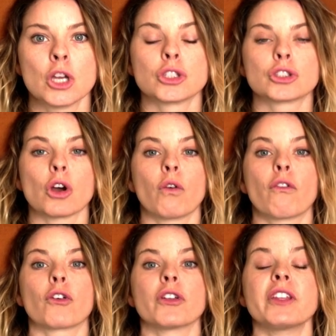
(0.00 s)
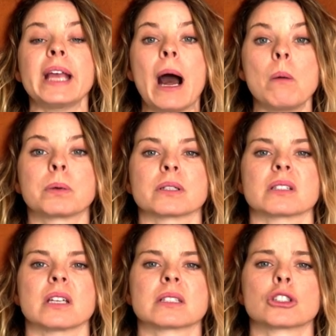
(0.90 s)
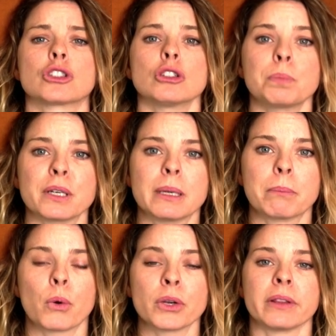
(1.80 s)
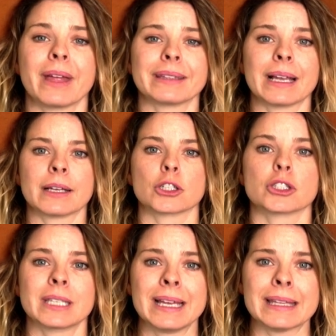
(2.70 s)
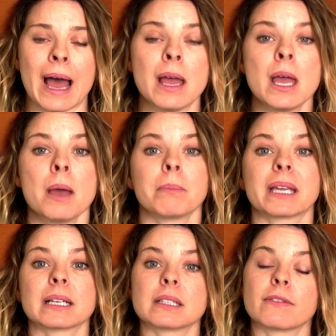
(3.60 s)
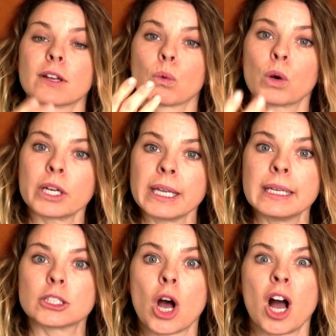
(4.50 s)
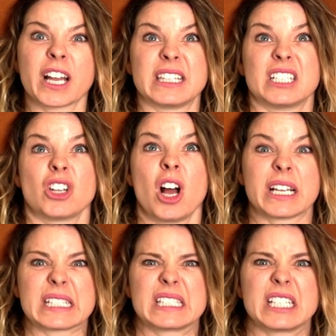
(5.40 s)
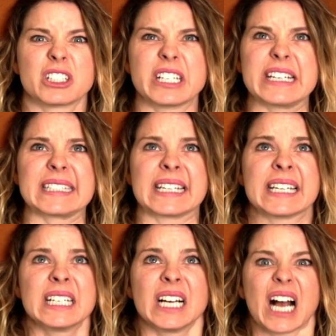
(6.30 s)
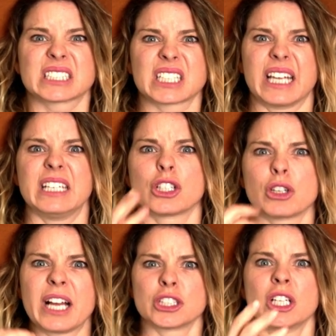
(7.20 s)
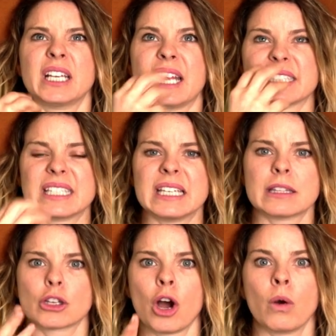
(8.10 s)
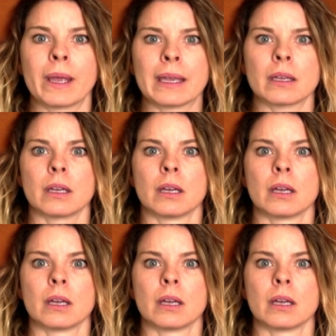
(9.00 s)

So for the helpers, it's super important that they understand that, because if they're working a dog and the dog is serious and in aggression and teeth going,